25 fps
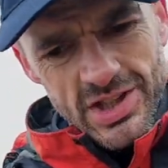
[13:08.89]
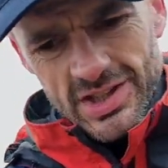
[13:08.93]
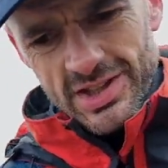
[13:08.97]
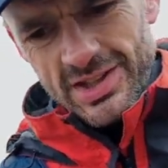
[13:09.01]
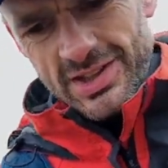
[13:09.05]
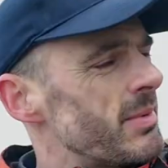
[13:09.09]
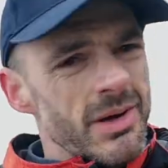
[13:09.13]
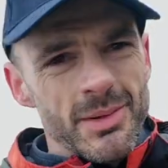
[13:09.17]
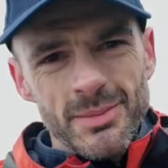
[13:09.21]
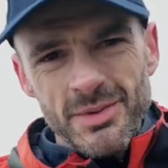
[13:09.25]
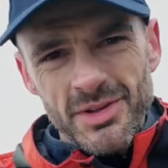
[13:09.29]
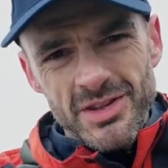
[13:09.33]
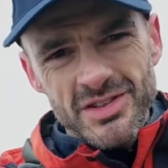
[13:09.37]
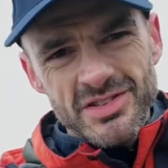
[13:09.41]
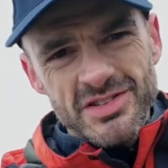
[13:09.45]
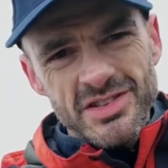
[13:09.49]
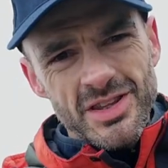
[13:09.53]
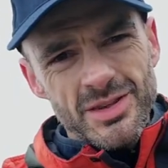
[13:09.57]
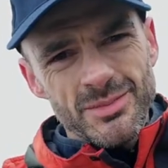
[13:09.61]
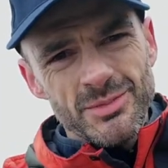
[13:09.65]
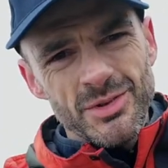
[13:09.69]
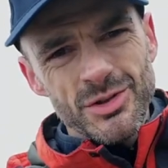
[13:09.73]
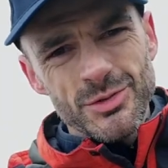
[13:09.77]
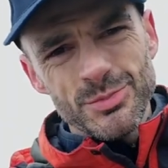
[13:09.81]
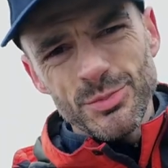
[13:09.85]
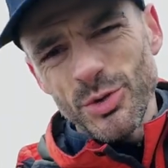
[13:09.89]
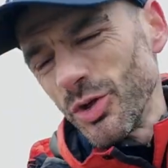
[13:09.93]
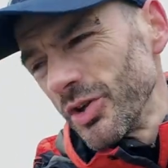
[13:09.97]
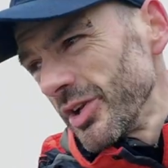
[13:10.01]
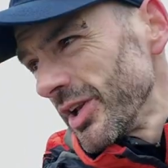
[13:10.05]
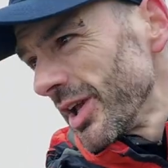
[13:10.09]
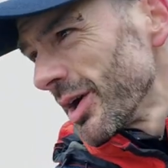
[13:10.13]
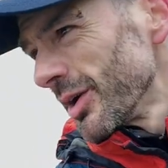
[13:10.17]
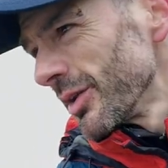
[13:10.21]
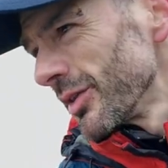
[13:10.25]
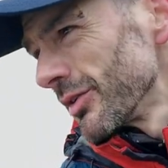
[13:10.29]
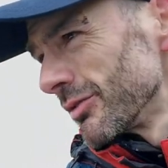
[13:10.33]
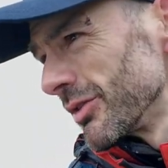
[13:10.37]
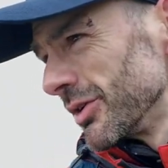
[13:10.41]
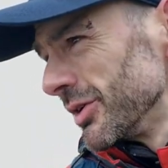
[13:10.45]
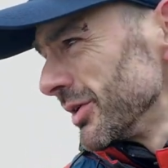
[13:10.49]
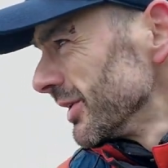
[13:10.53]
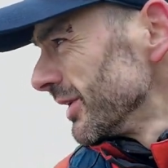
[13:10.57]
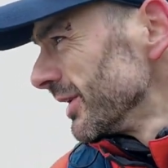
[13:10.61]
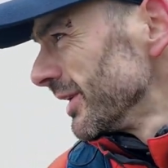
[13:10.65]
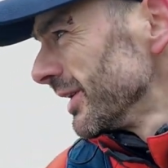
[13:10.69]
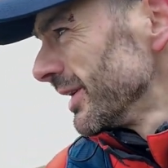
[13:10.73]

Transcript: But I'm at the southernmost point now on the route.